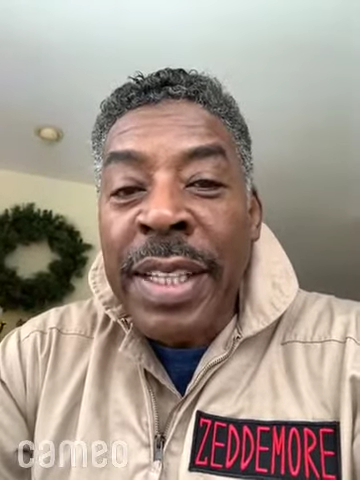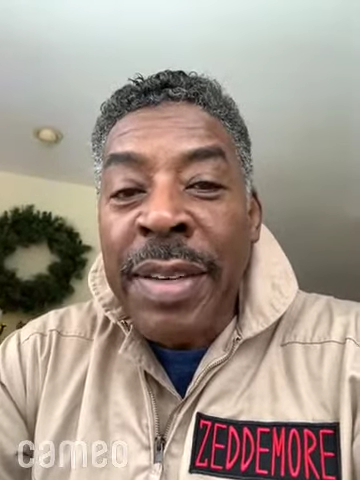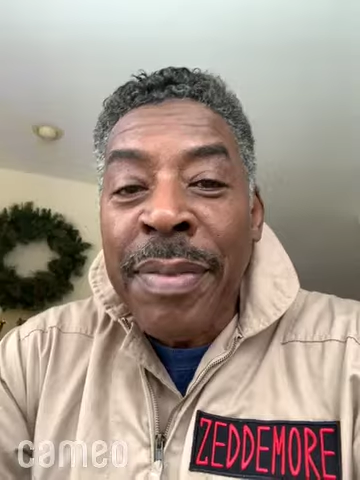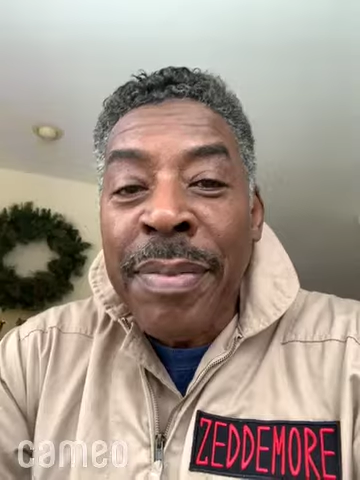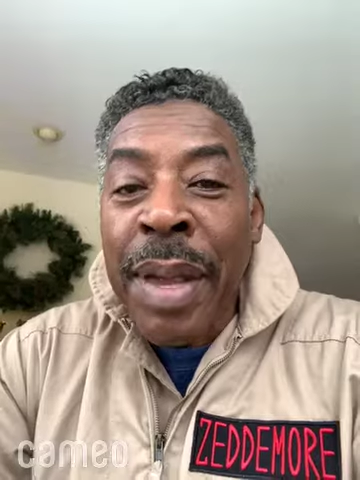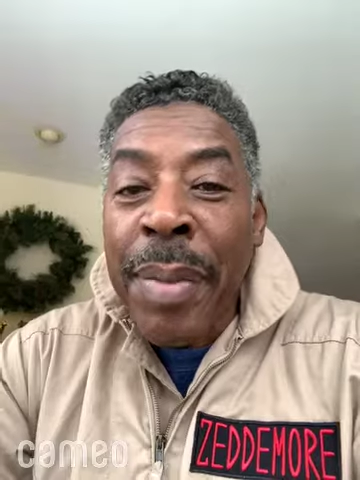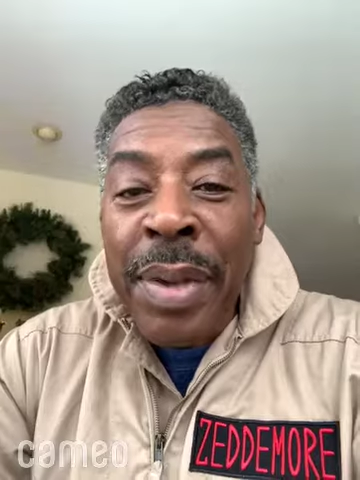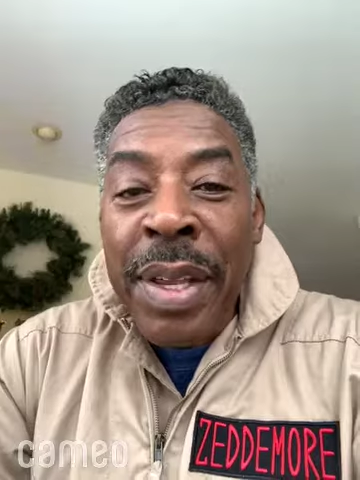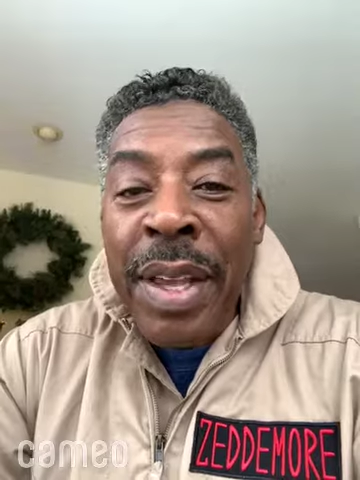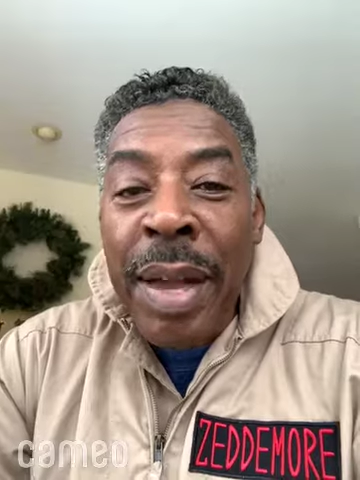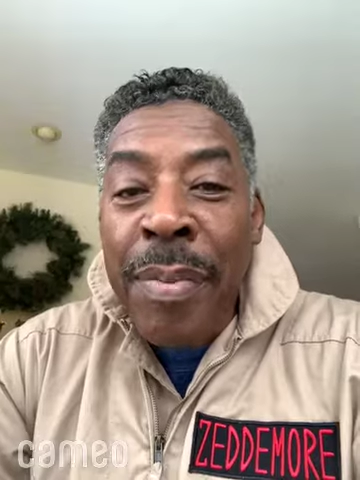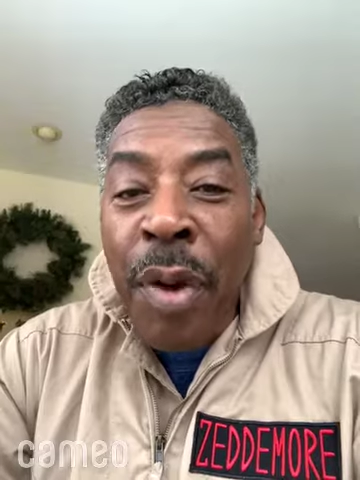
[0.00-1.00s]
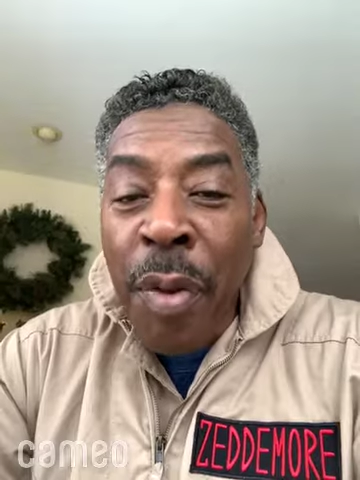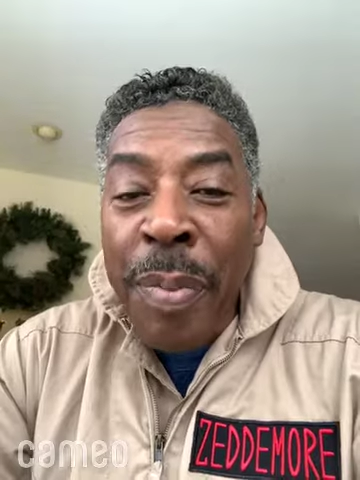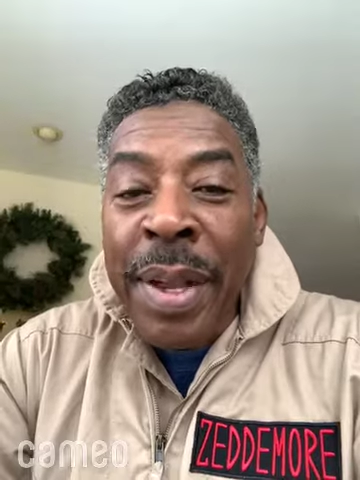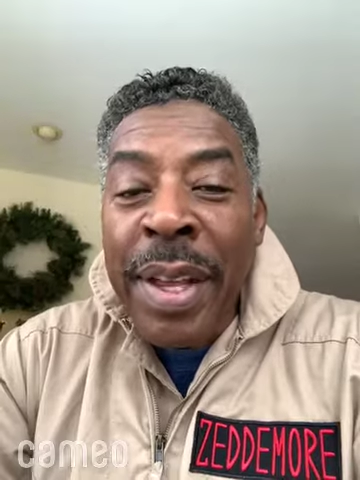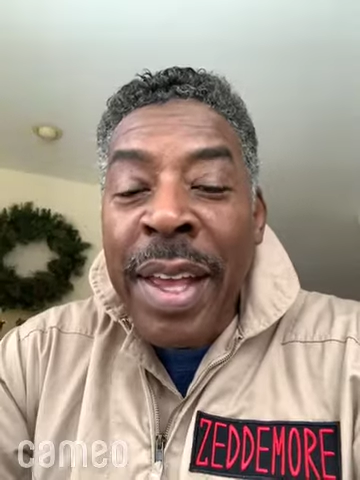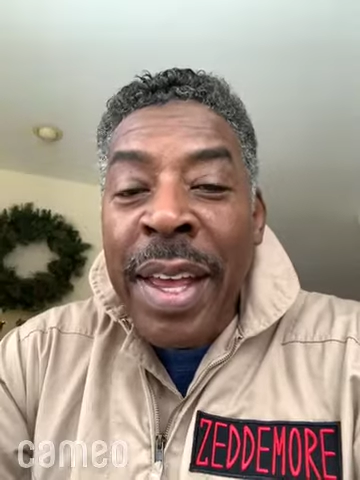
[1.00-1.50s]
And maybe I'm
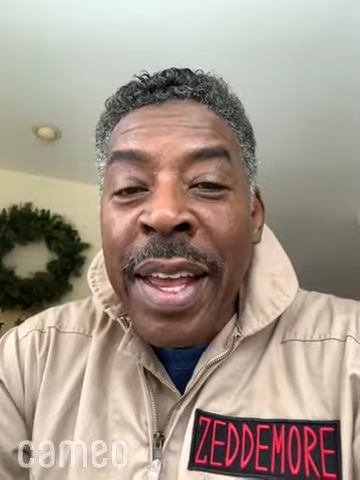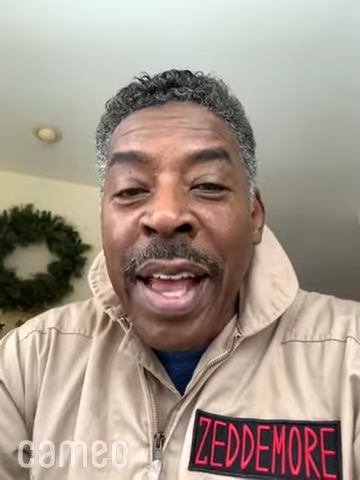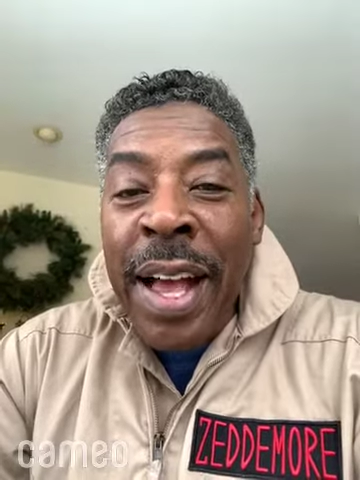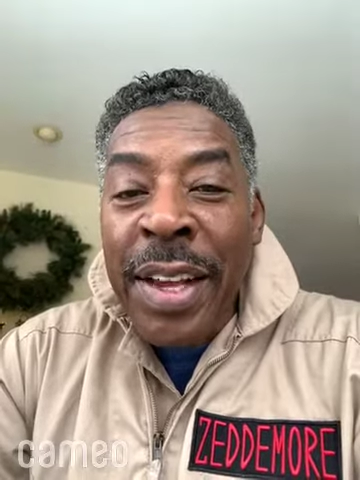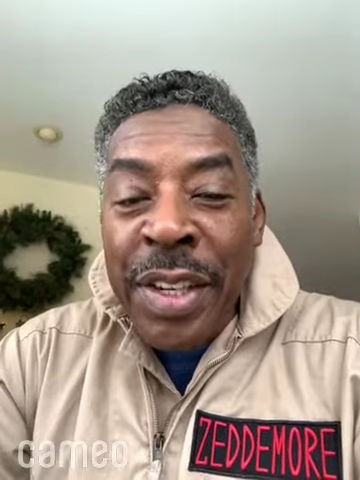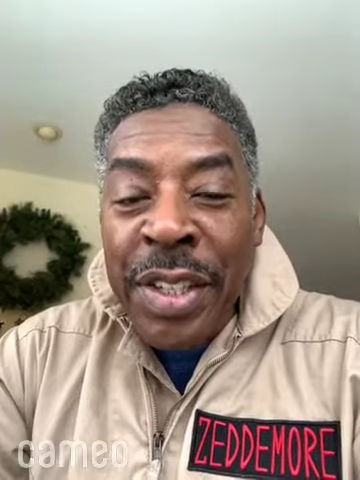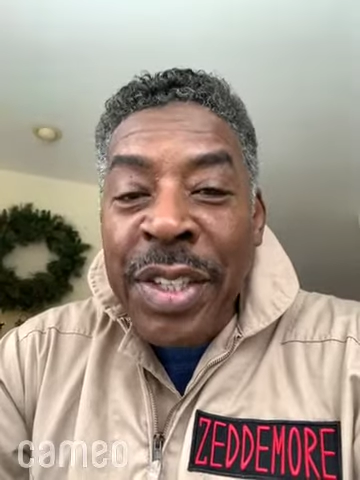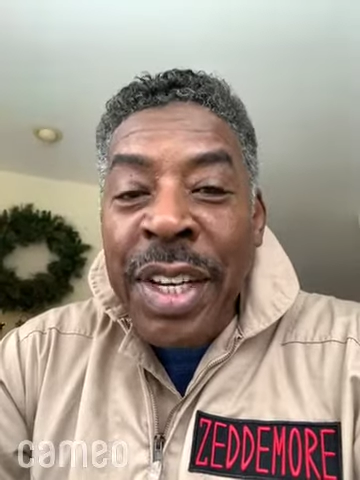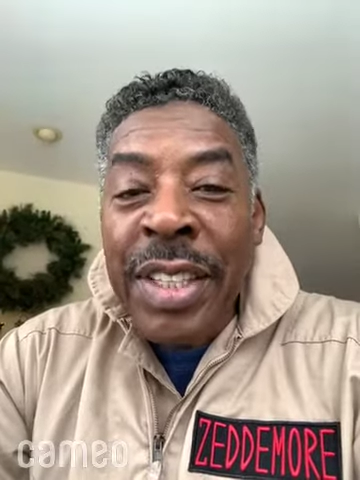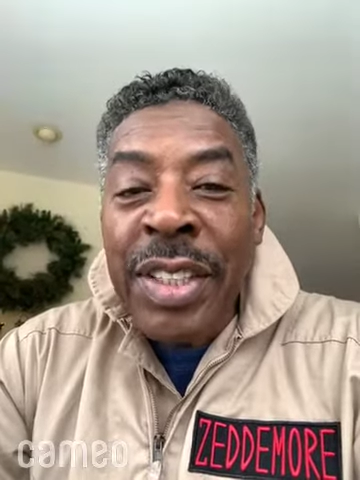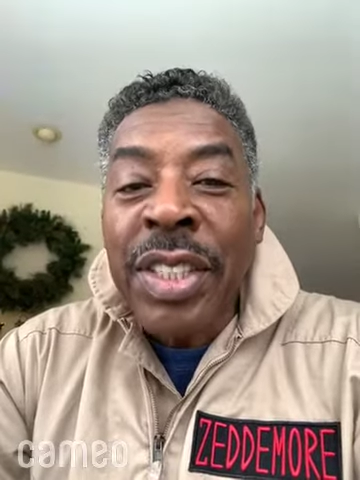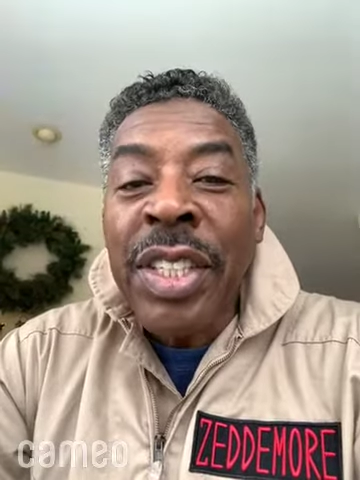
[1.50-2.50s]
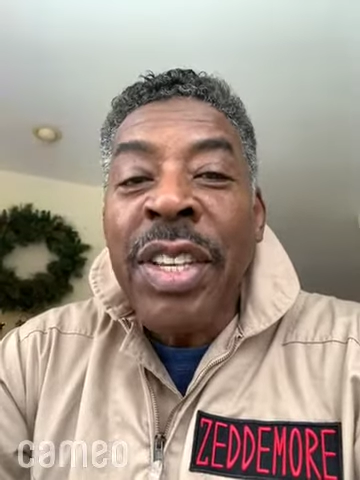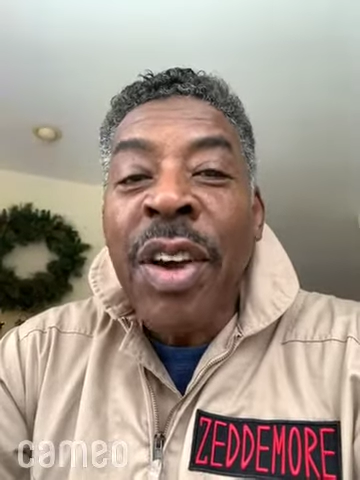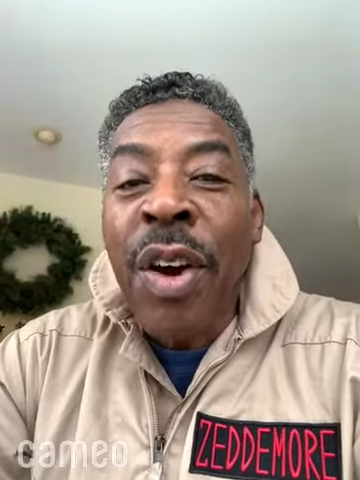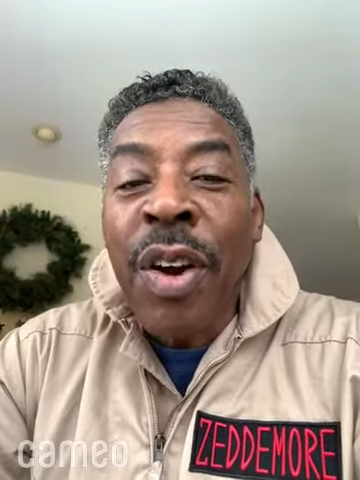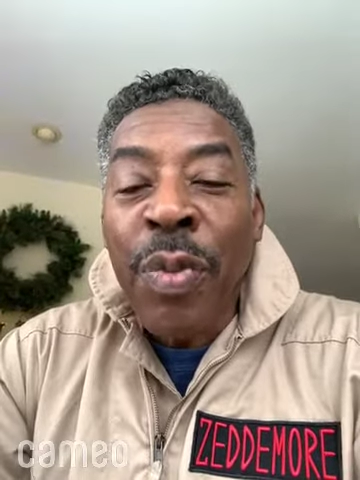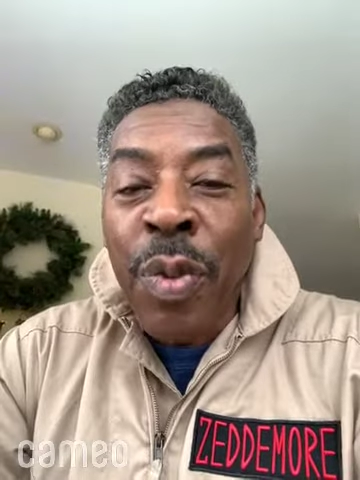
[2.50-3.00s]
hoping I get a chance to see your
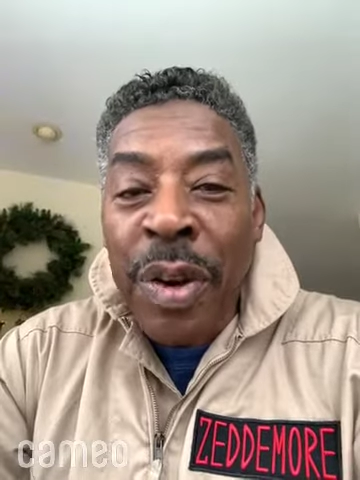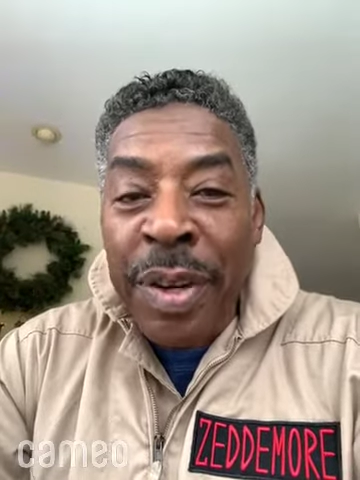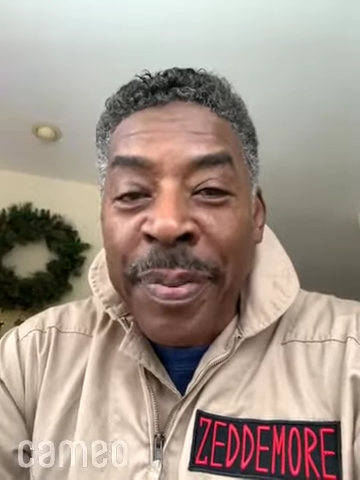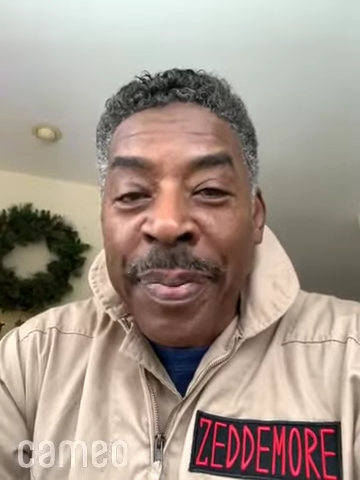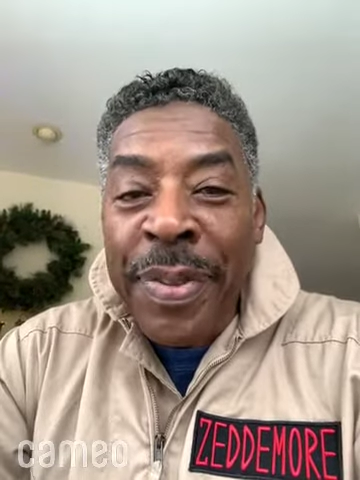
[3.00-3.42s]
artwork.